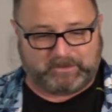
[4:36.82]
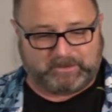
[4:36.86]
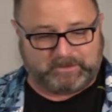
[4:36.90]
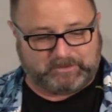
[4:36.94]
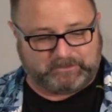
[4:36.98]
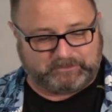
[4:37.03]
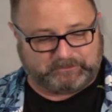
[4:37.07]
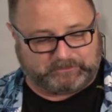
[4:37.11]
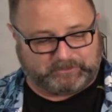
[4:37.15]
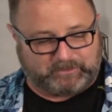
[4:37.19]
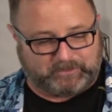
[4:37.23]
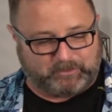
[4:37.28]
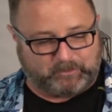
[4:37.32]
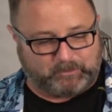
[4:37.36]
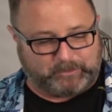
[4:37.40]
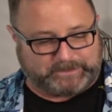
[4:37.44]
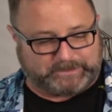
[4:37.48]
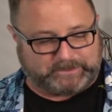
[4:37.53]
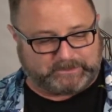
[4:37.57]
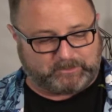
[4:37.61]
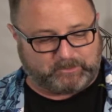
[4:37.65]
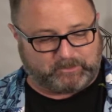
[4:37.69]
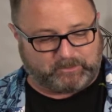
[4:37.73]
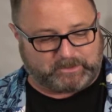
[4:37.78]
So we
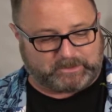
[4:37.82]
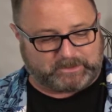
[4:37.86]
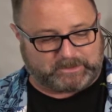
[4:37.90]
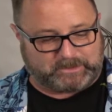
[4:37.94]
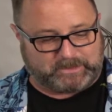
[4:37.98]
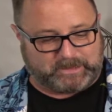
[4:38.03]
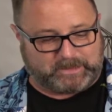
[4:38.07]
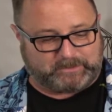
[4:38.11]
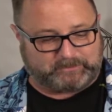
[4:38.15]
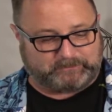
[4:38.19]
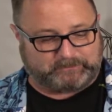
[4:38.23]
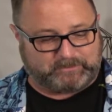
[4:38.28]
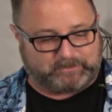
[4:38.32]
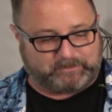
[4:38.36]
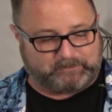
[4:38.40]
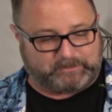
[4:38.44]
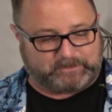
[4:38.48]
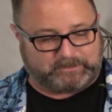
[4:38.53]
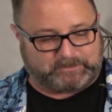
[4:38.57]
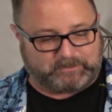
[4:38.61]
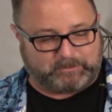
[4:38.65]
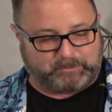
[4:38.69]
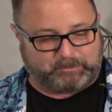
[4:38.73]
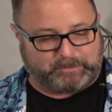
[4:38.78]
can organize them,
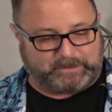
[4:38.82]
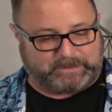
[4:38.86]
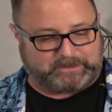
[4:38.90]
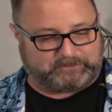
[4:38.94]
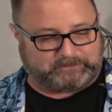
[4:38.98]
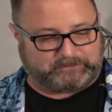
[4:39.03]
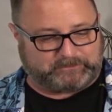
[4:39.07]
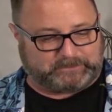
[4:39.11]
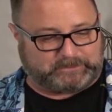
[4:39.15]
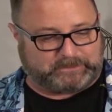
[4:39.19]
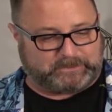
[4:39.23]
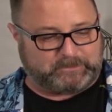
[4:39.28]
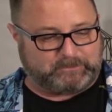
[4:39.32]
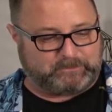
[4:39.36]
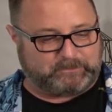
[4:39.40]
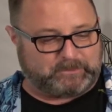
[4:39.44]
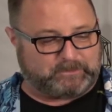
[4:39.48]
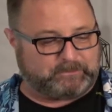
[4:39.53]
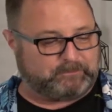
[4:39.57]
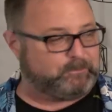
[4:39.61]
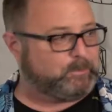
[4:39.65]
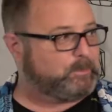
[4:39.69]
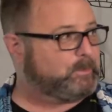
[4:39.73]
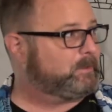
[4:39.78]
and the basic unit
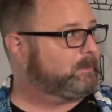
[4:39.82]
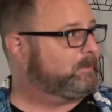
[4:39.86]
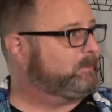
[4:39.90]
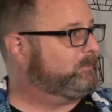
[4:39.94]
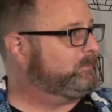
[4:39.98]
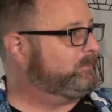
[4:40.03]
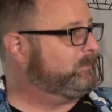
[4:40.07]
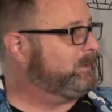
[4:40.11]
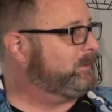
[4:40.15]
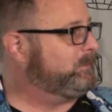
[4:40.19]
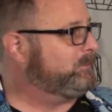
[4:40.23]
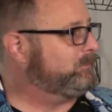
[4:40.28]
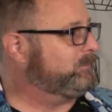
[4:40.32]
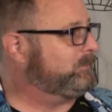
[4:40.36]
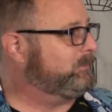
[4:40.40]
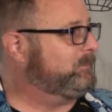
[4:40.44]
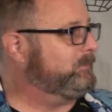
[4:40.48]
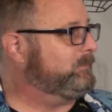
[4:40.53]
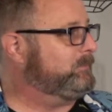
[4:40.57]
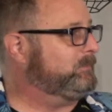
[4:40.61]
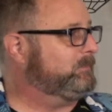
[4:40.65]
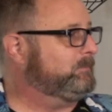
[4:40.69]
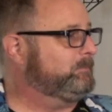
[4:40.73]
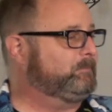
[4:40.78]
of
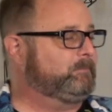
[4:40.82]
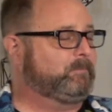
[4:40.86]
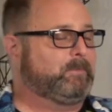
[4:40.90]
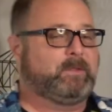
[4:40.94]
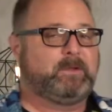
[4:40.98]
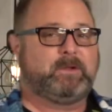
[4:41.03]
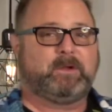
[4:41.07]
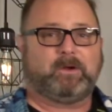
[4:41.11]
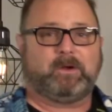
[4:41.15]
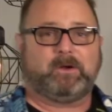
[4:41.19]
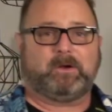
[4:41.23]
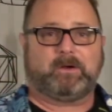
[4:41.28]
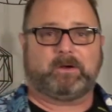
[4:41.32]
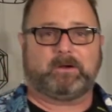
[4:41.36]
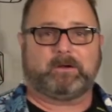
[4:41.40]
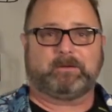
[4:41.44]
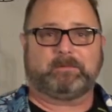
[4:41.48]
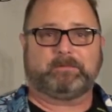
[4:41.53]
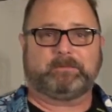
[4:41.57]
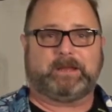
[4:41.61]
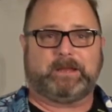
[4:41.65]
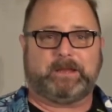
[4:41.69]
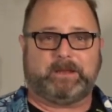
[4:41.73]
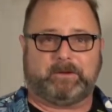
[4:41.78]
organizations
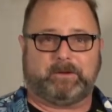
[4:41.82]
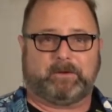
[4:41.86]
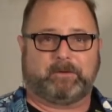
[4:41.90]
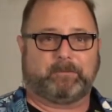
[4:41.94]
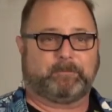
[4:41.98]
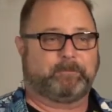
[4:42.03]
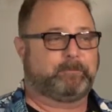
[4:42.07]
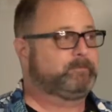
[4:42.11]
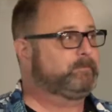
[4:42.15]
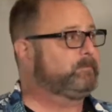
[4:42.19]
are here.